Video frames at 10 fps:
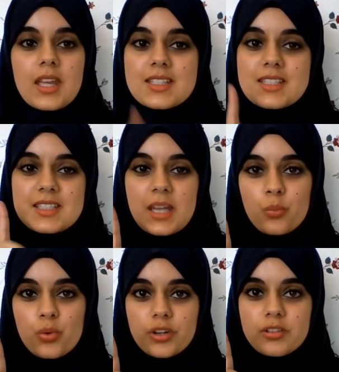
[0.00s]
Step
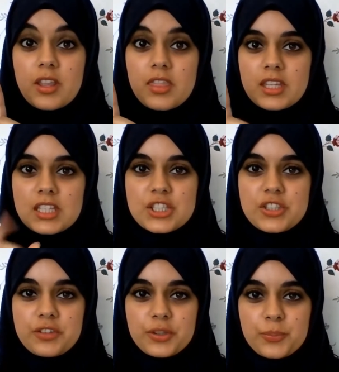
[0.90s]
1, the
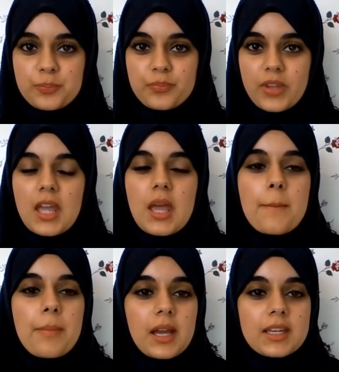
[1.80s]
interview.
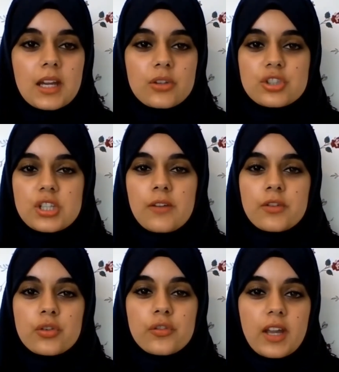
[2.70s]
By now, you should have a
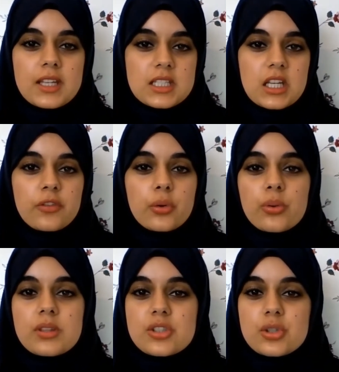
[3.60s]
rough idea of who
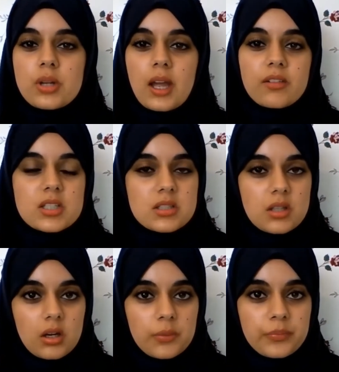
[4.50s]
these two characters
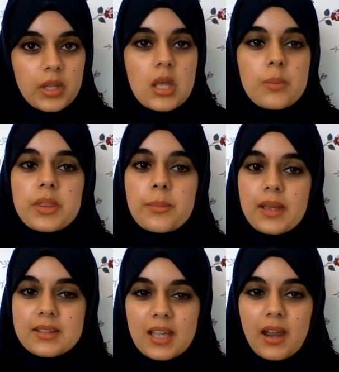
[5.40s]
are, but the
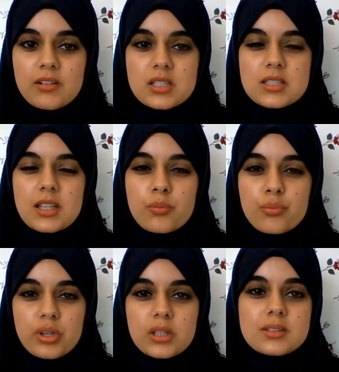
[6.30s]
best characters have
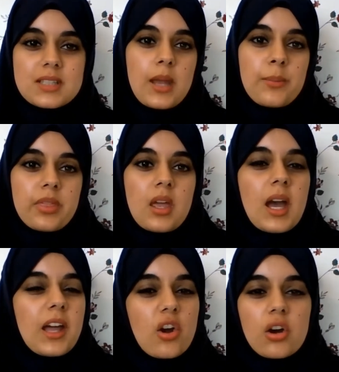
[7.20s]
real depth
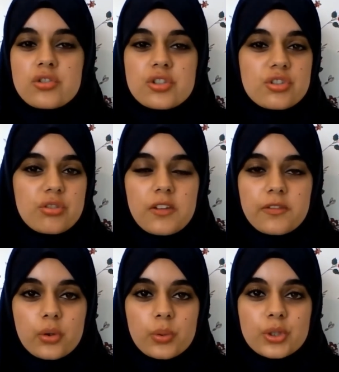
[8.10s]
and aren't just
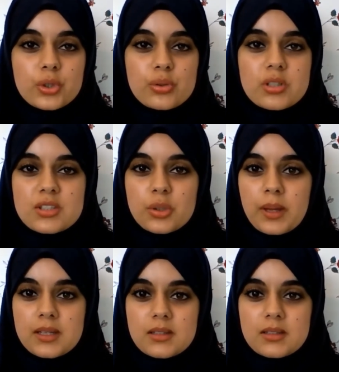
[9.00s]
straightforward goodies or
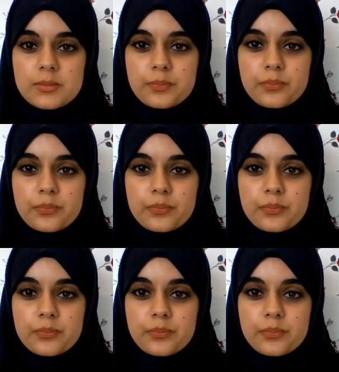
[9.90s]
baddies.